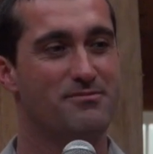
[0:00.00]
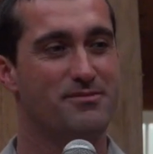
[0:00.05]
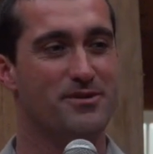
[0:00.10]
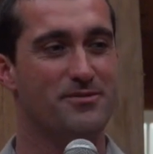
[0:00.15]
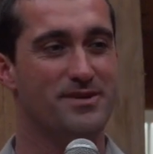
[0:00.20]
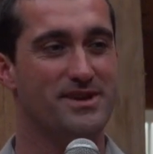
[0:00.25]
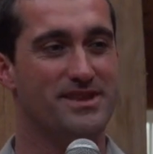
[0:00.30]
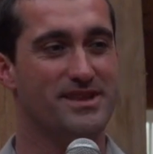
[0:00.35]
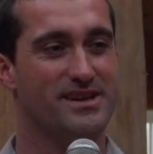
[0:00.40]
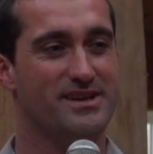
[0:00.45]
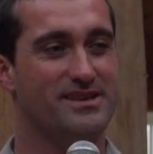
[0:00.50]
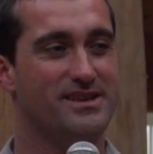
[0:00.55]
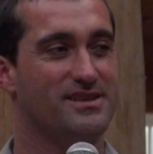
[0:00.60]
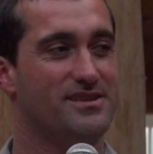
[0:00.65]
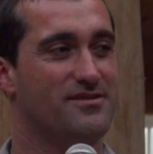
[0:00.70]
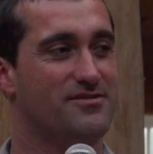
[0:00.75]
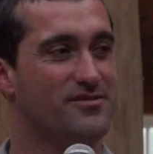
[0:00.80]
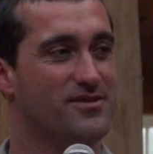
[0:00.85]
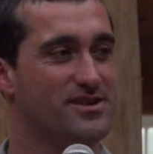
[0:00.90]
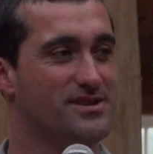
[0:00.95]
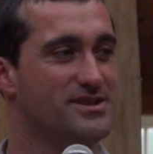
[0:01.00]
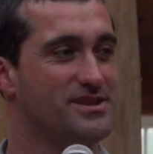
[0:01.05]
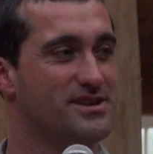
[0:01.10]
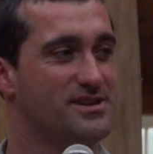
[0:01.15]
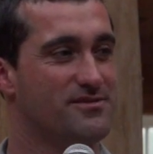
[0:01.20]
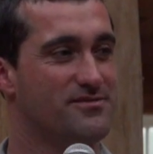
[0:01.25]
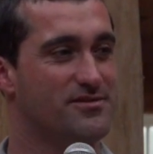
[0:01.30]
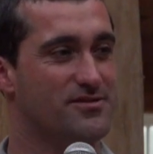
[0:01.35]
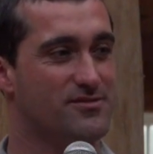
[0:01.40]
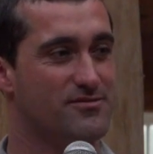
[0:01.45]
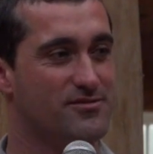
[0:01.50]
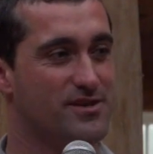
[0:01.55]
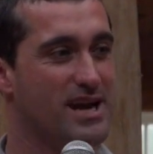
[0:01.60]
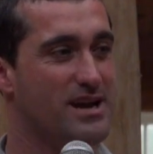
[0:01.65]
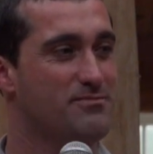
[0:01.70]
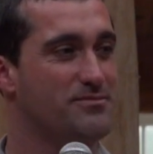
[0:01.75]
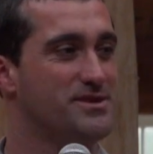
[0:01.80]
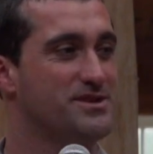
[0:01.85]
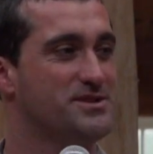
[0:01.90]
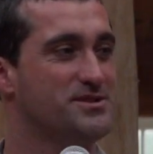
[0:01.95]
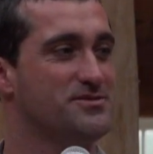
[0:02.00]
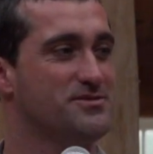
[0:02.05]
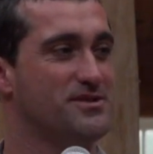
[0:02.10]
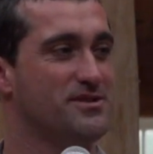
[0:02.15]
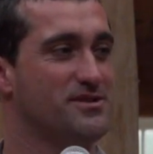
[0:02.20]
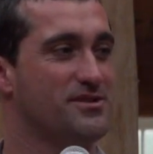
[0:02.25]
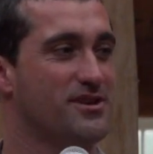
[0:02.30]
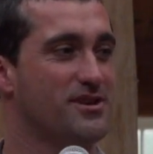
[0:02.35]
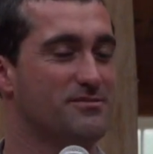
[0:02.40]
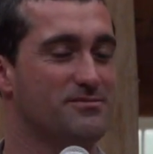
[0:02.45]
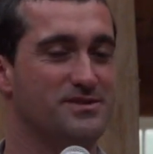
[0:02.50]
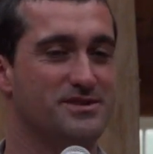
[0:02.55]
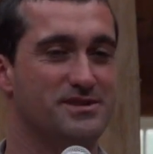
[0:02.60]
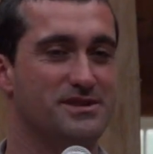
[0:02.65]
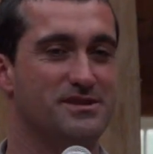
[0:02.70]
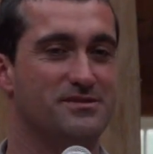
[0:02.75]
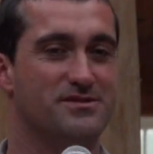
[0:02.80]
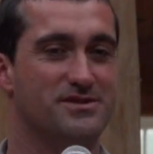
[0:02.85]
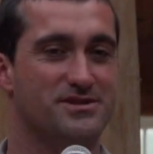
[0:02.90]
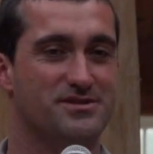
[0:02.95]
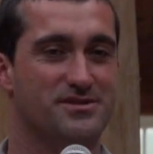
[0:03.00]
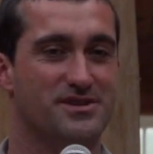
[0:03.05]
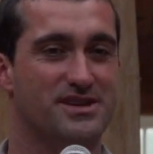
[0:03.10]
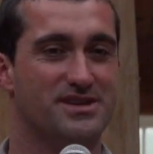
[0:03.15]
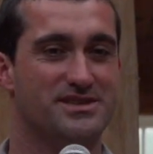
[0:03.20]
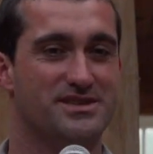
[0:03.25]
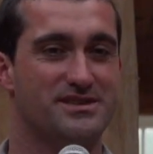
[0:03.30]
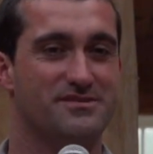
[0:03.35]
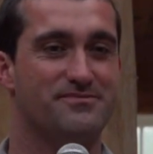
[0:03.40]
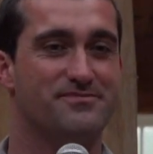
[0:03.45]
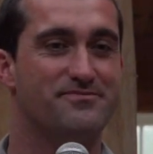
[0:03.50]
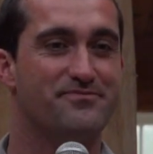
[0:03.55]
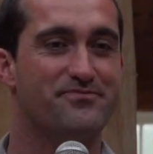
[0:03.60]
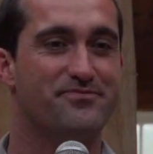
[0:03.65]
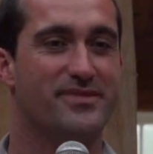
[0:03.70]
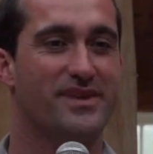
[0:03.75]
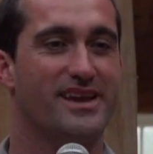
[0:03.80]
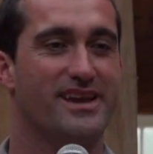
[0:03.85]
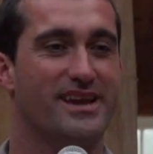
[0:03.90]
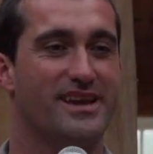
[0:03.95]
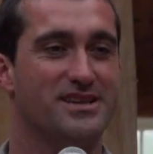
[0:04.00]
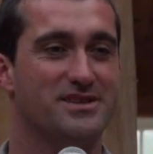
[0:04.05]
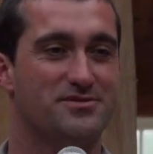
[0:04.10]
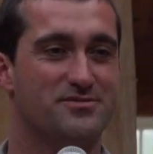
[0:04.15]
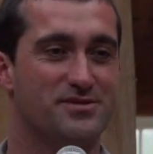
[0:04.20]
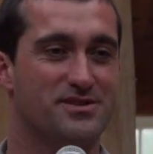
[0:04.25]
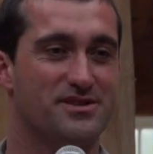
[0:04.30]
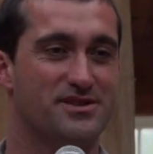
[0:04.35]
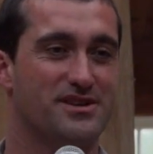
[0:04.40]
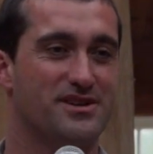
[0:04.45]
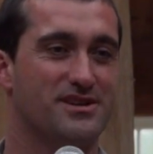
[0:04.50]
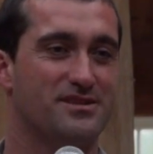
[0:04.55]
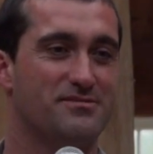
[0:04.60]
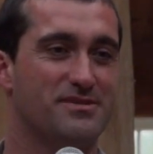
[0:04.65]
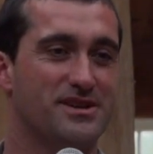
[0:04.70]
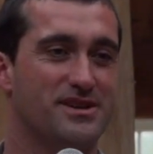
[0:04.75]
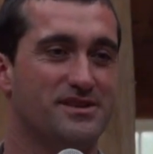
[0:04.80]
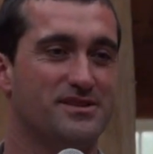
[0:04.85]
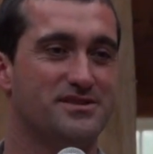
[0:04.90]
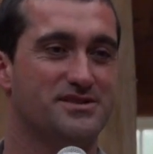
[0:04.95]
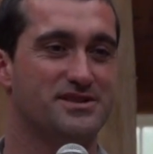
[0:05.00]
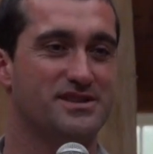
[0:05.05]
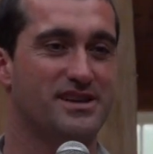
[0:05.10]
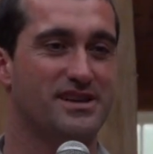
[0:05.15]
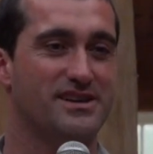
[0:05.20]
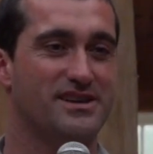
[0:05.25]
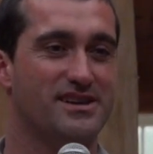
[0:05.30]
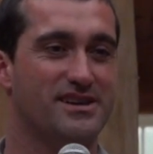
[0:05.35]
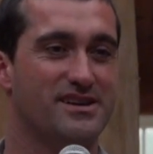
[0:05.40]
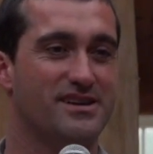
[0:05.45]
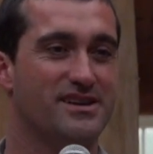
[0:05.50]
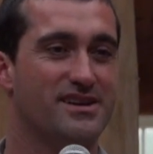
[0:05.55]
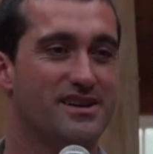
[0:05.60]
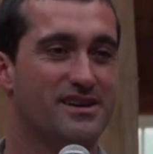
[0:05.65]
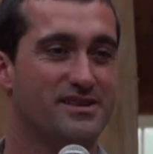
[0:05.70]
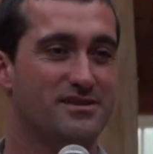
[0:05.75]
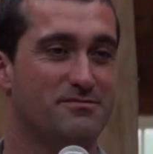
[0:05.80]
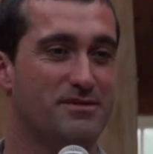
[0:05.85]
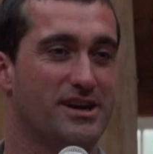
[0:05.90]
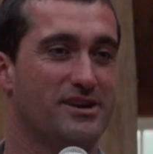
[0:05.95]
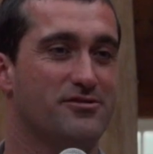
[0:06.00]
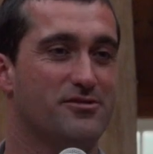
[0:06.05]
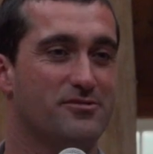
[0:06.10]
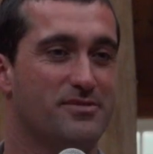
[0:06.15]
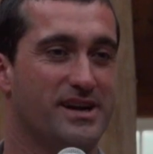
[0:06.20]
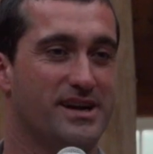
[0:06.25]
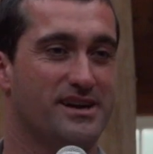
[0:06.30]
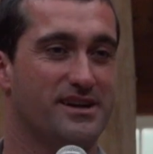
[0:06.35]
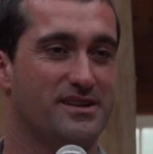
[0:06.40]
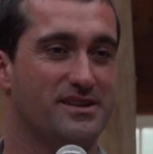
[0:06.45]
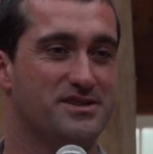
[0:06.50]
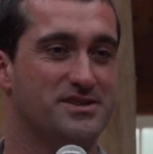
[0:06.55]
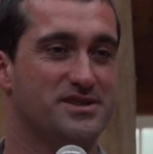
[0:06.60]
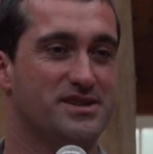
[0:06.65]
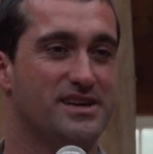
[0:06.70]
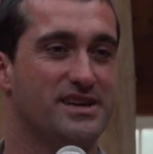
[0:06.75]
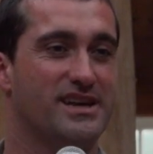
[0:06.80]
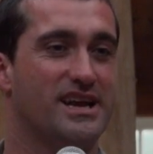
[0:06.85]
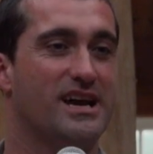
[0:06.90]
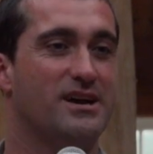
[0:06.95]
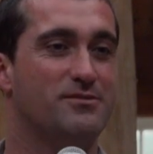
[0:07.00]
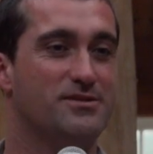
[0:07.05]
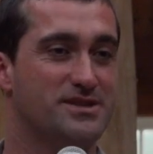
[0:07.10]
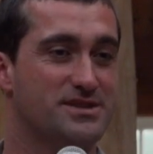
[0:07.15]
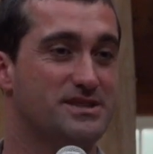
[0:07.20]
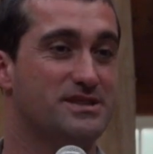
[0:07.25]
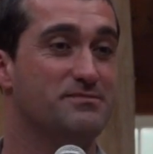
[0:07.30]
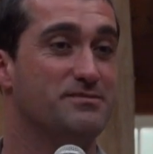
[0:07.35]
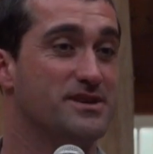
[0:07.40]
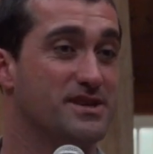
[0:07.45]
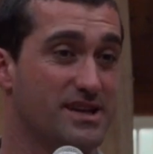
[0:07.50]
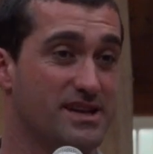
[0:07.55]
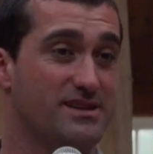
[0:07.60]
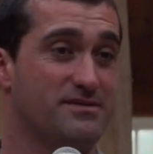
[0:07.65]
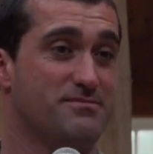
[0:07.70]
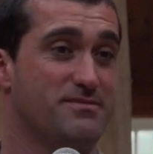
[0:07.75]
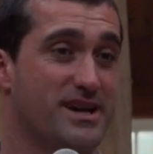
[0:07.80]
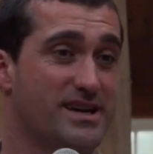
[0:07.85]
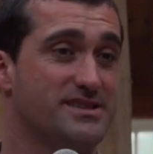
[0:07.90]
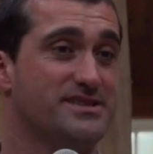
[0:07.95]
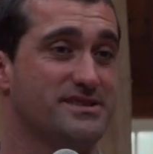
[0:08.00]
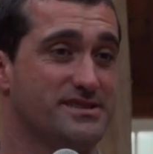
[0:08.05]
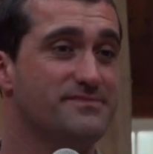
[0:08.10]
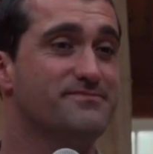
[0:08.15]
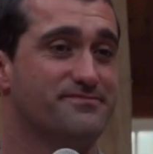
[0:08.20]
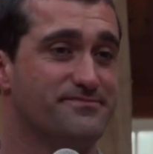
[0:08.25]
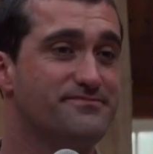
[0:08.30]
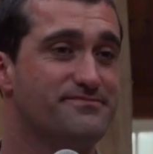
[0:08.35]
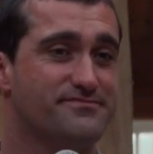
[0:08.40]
But we think that the frontier for rapid soil carbon sequestration is really going to be understanding the microbiology and how we stimulate it best.